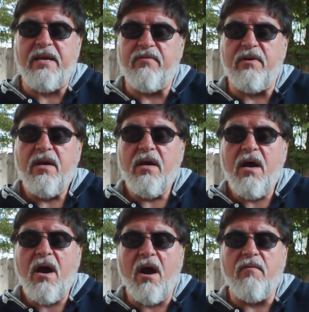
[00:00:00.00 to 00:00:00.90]
even
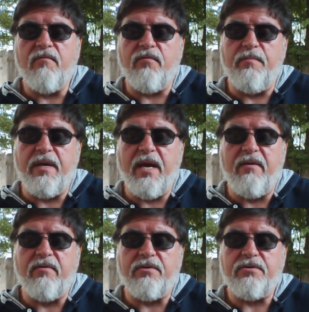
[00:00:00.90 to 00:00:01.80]
harmful
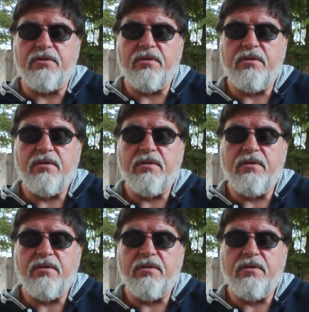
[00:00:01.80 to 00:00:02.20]
behaviors.